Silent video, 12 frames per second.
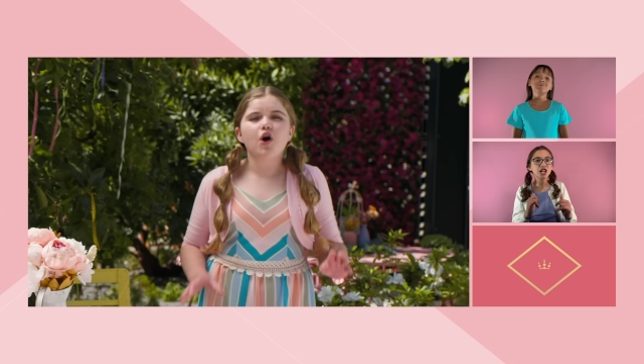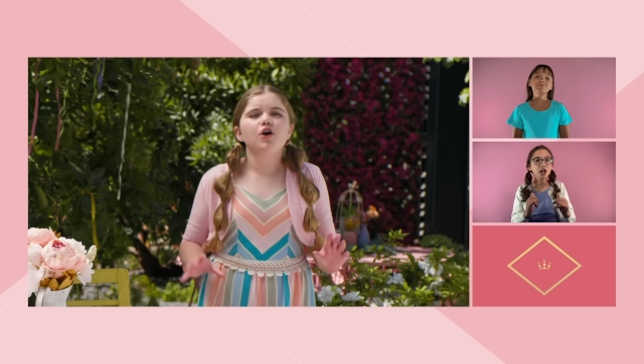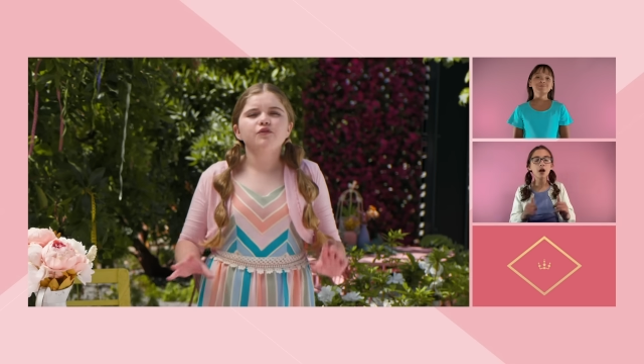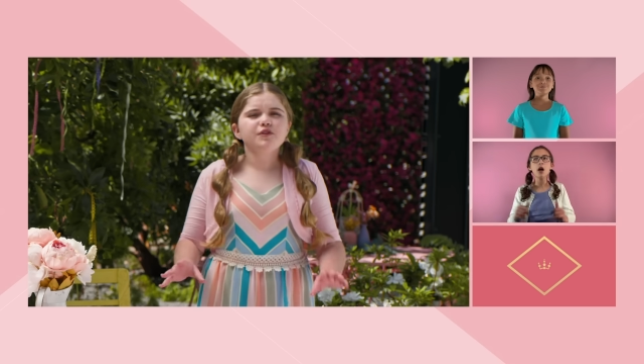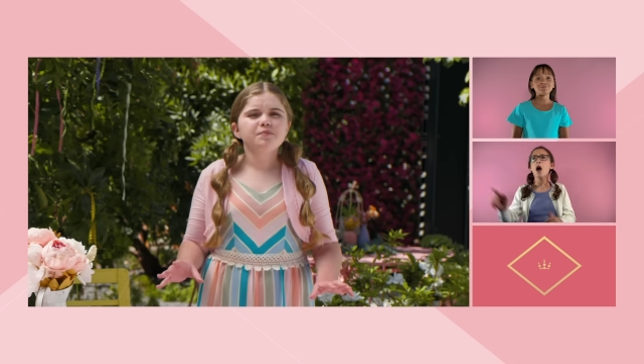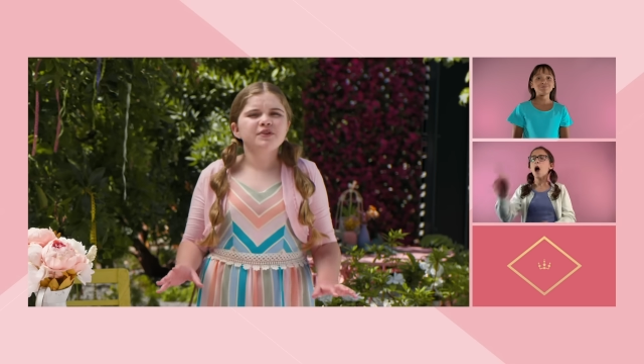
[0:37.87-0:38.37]
All
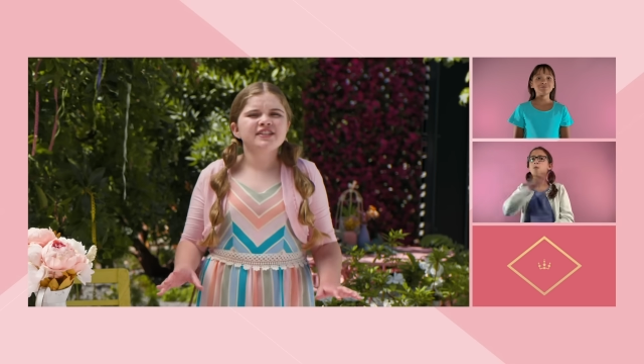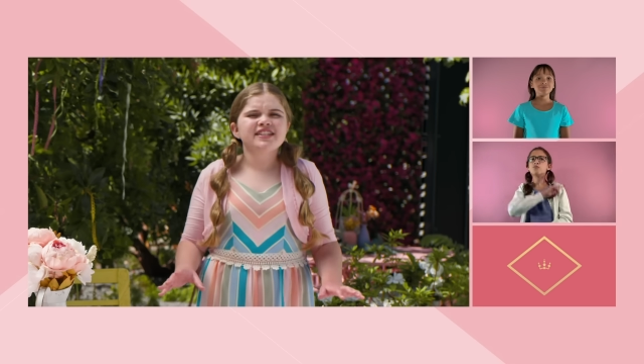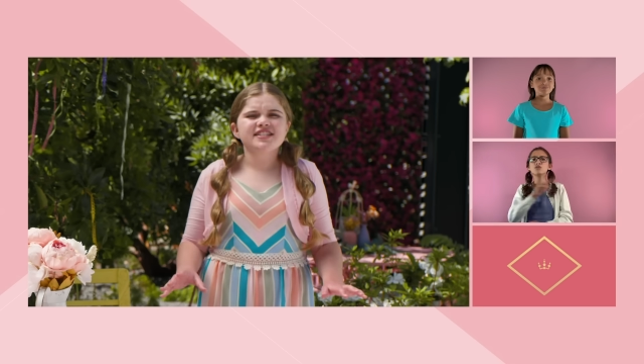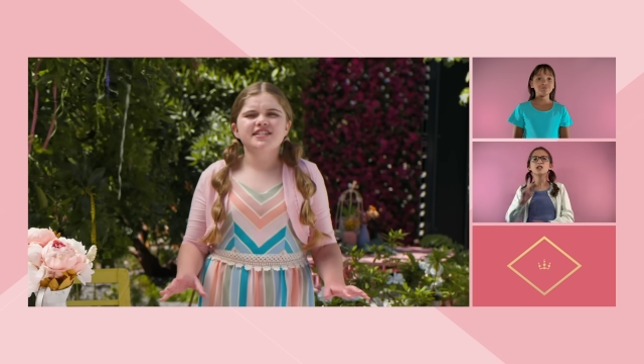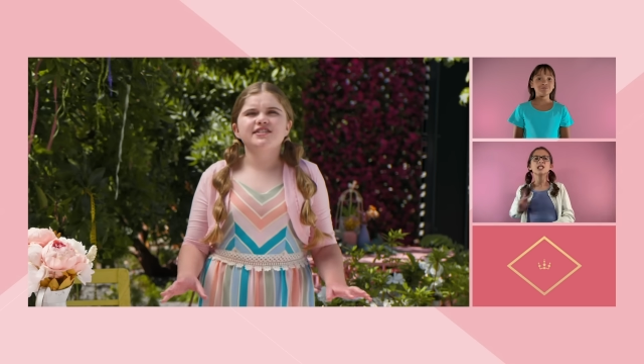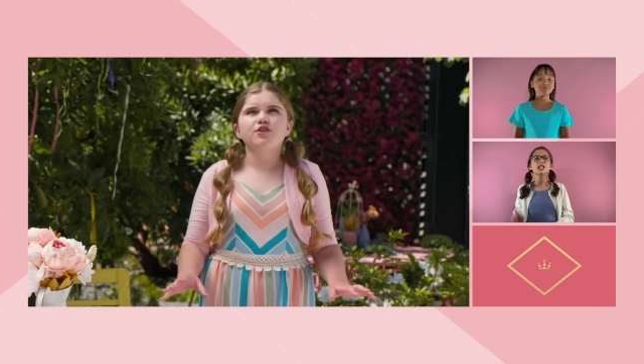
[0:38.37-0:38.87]
of the
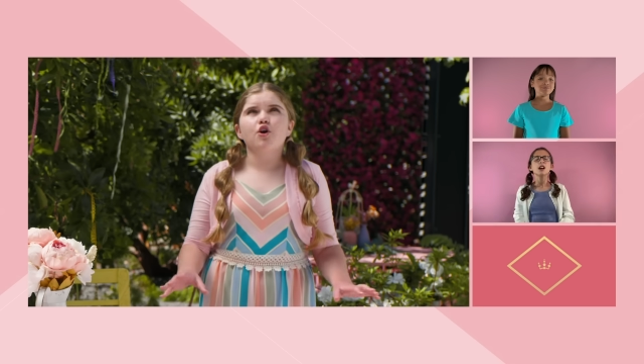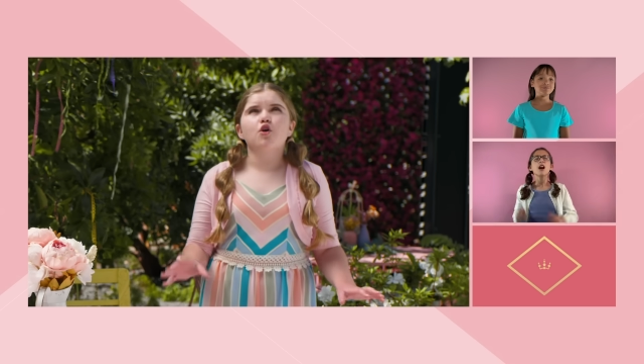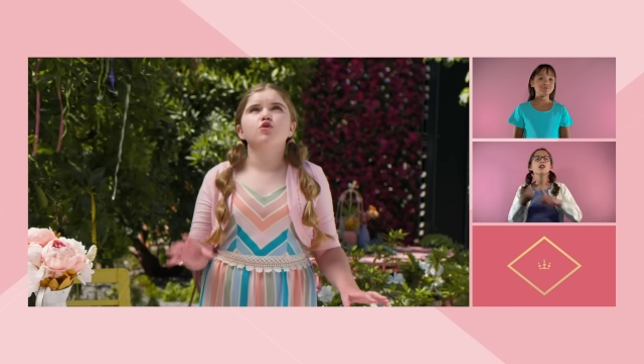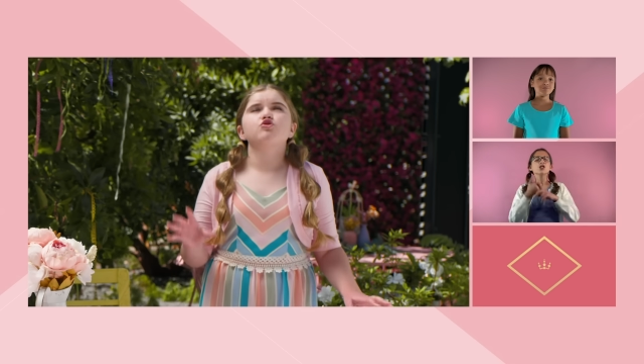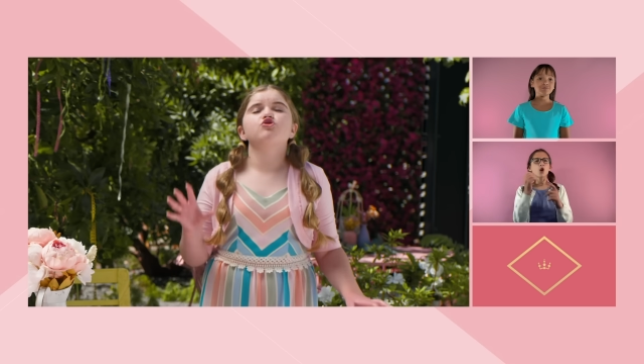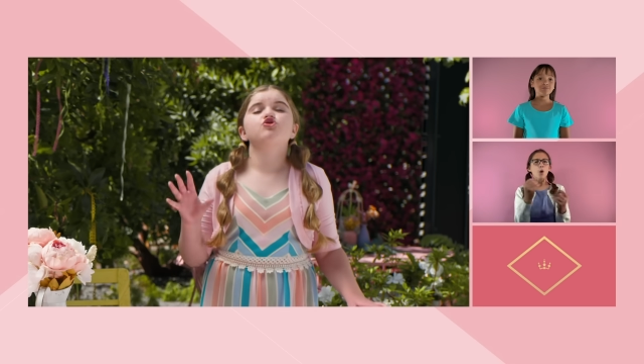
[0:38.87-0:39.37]
princesses
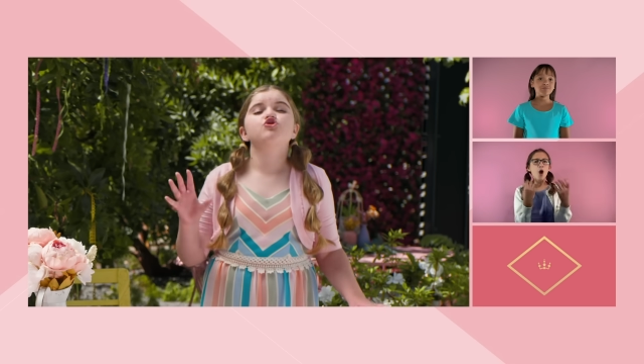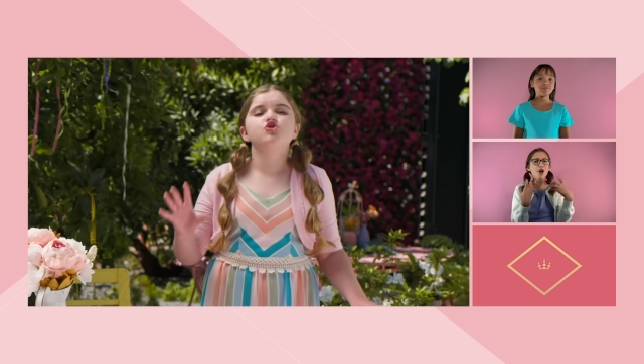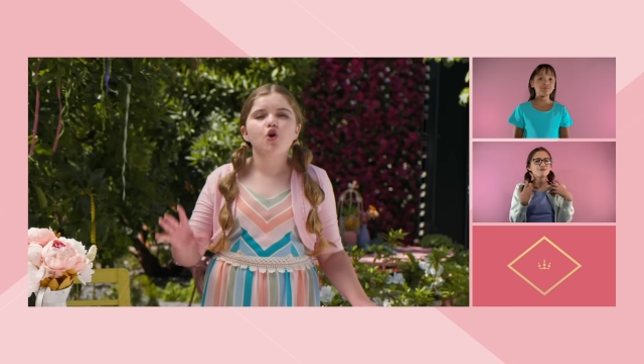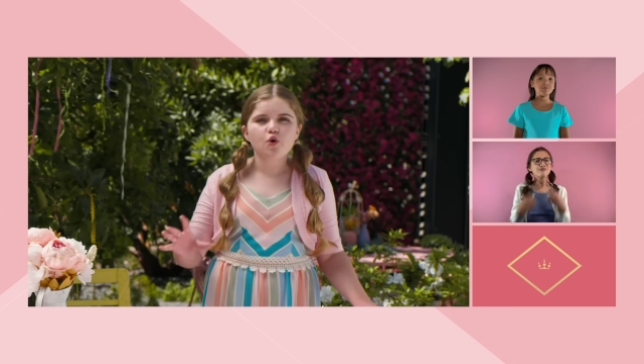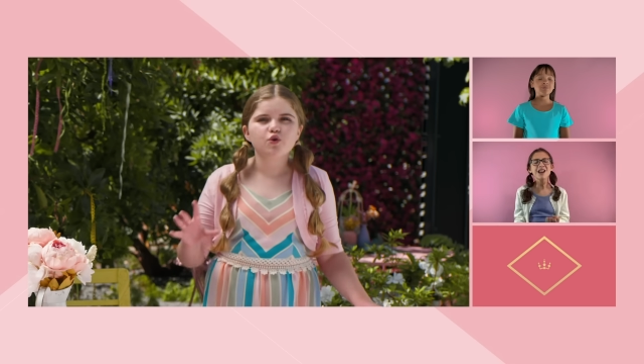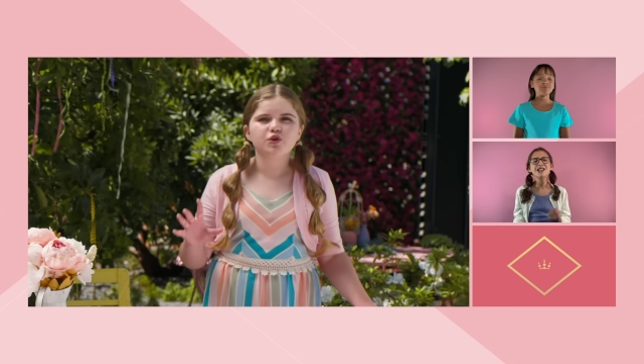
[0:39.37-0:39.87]
are
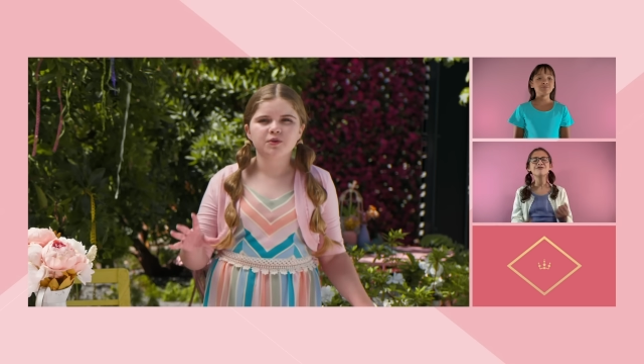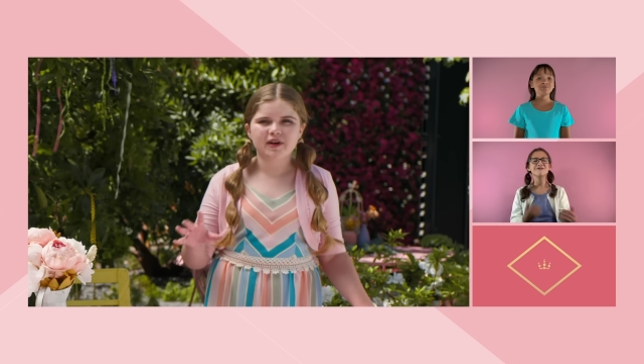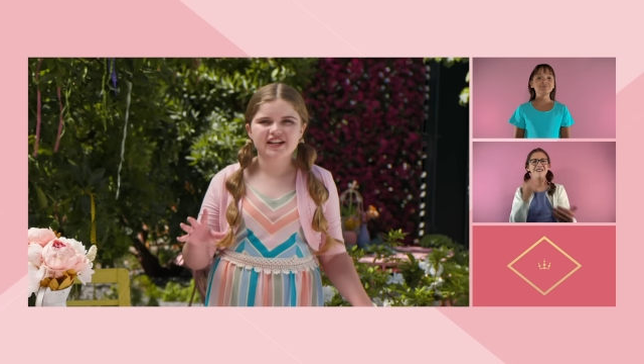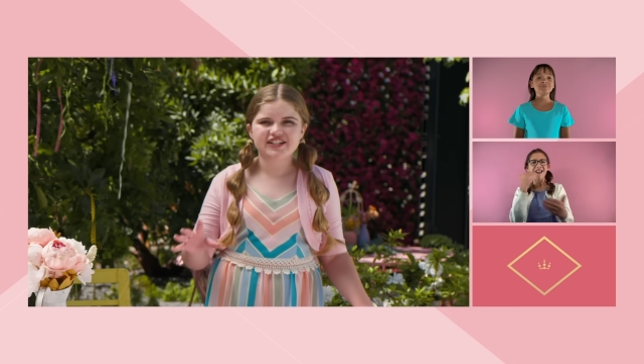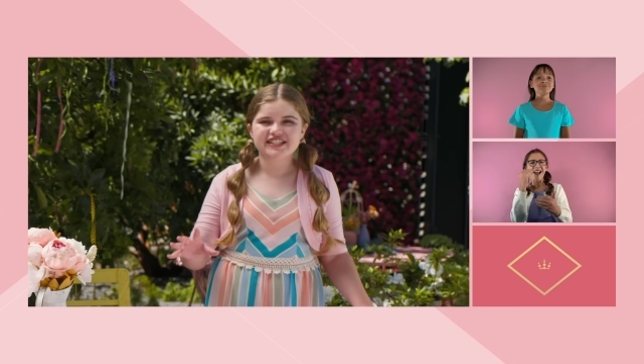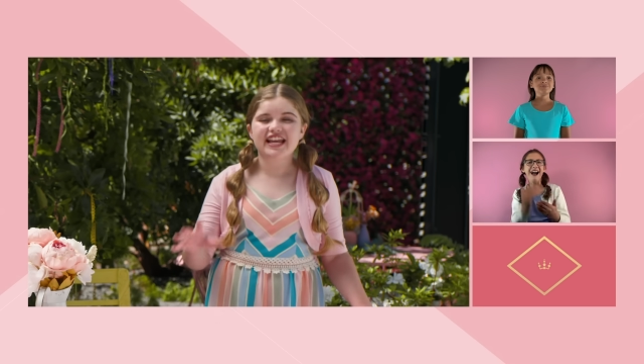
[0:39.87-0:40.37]
so
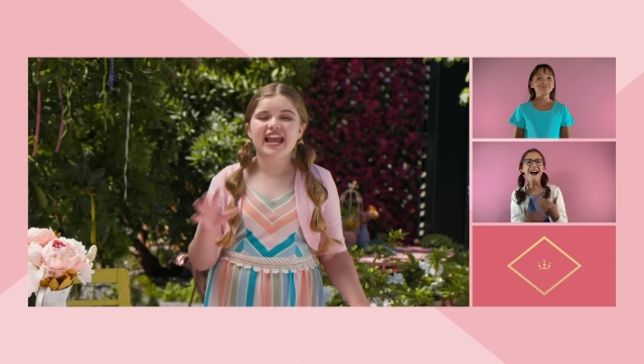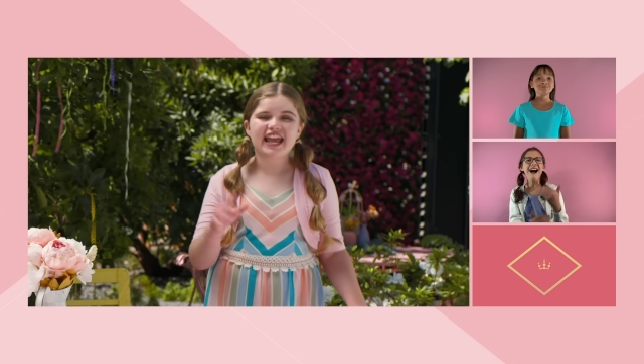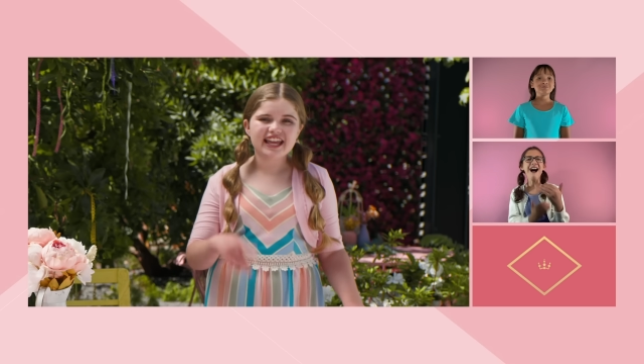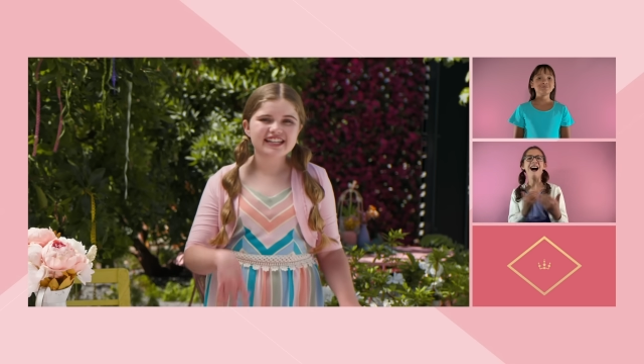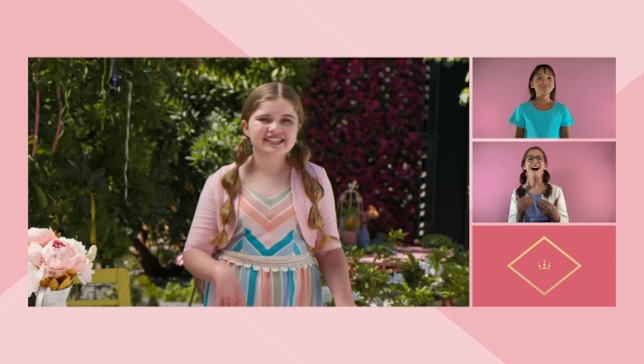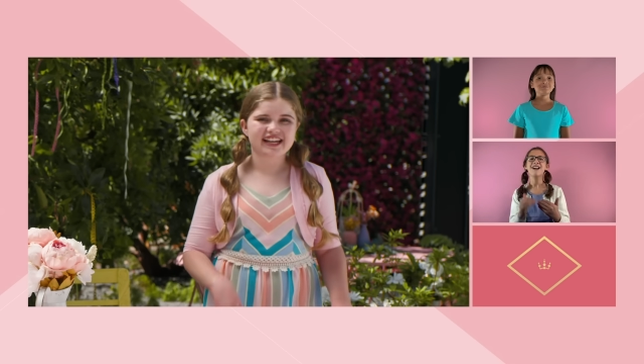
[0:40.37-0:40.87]
courageous
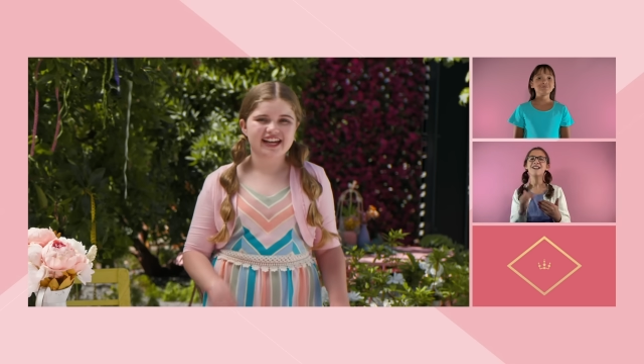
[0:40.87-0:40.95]
and